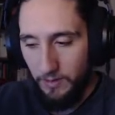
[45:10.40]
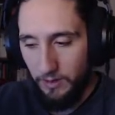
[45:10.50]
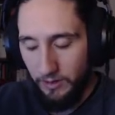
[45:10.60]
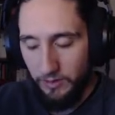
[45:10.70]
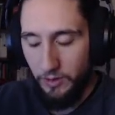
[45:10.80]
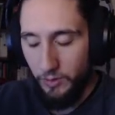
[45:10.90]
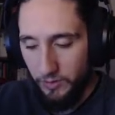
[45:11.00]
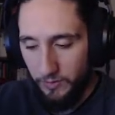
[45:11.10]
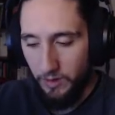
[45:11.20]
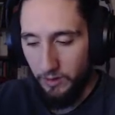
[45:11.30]
two
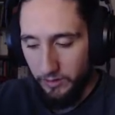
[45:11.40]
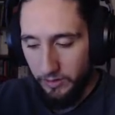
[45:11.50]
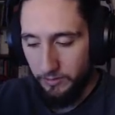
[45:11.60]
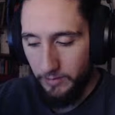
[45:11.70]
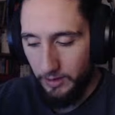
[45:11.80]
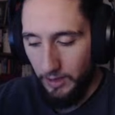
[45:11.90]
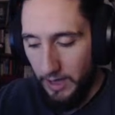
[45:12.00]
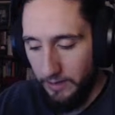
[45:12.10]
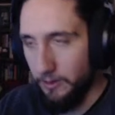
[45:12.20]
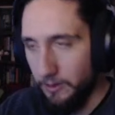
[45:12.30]
spheres collide,
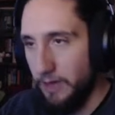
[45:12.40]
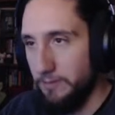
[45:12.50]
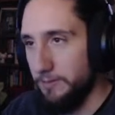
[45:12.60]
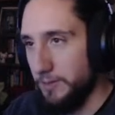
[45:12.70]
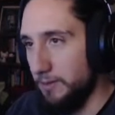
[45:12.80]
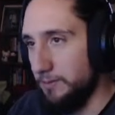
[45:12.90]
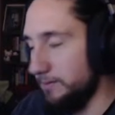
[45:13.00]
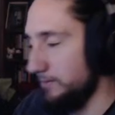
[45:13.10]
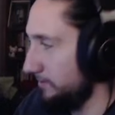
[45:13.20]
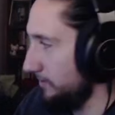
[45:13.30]
right?
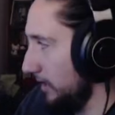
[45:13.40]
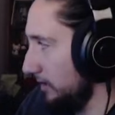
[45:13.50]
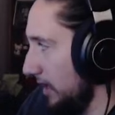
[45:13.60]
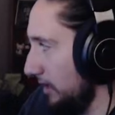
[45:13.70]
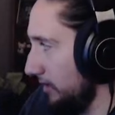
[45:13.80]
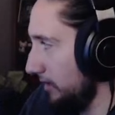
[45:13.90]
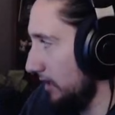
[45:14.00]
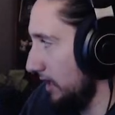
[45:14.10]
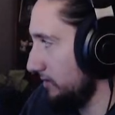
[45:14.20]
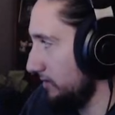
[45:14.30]
Something like that. And then
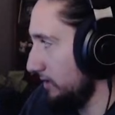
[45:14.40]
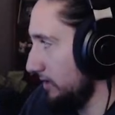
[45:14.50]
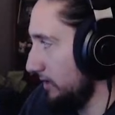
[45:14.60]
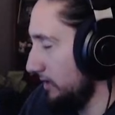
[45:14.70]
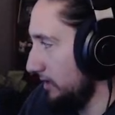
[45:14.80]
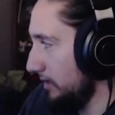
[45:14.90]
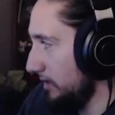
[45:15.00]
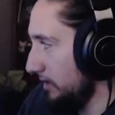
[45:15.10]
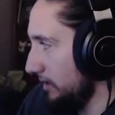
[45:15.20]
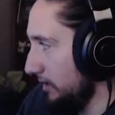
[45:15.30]
that,
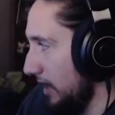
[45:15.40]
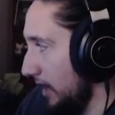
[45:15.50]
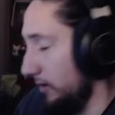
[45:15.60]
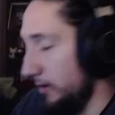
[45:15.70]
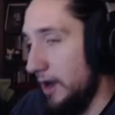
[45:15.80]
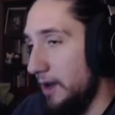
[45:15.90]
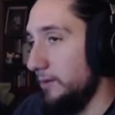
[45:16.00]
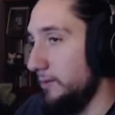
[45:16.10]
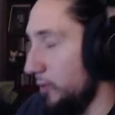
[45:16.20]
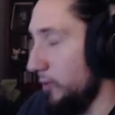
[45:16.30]
I
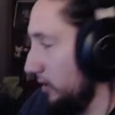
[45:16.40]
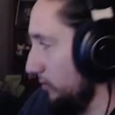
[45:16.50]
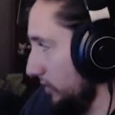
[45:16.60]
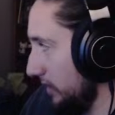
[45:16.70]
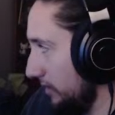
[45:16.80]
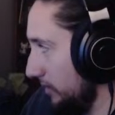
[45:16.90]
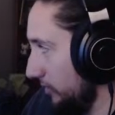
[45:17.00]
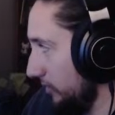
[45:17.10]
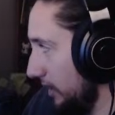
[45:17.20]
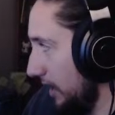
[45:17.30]
won't even pretend to
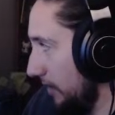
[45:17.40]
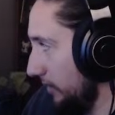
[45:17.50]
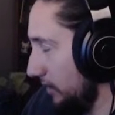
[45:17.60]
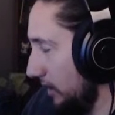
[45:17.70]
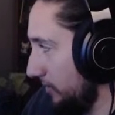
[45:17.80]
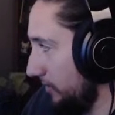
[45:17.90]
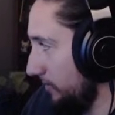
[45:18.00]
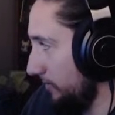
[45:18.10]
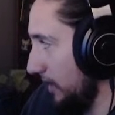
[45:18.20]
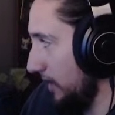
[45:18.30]
understand how in depth
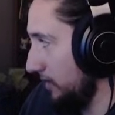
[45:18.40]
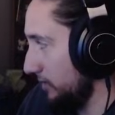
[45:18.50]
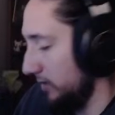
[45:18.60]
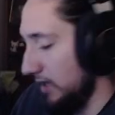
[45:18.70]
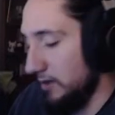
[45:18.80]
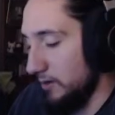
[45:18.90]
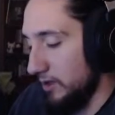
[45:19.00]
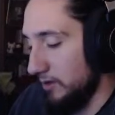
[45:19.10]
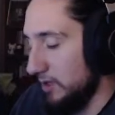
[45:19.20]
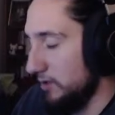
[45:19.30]
that is, but then you're at
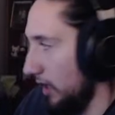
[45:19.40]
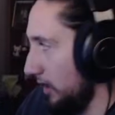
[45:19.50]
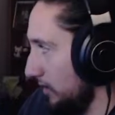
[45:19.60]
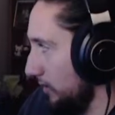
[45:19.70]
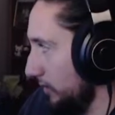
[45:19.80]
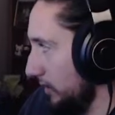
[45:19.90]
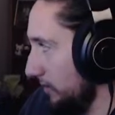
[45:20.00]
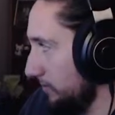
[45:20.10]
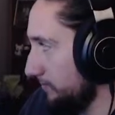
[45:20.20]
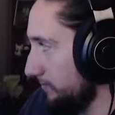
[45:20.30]
least checking only
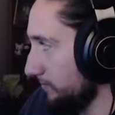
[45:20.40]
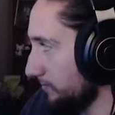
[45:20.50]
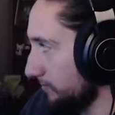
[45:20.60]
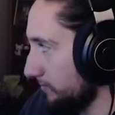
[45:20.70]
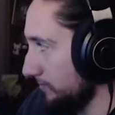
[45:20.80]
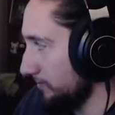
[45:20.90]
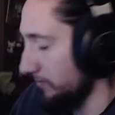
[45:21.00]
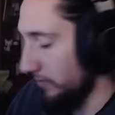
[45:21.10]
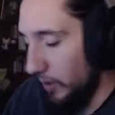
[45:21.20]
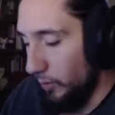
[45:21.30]

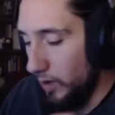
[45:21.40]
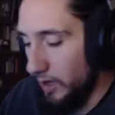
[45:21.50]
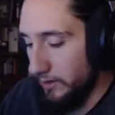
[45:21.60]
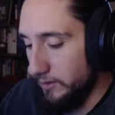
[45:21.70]
one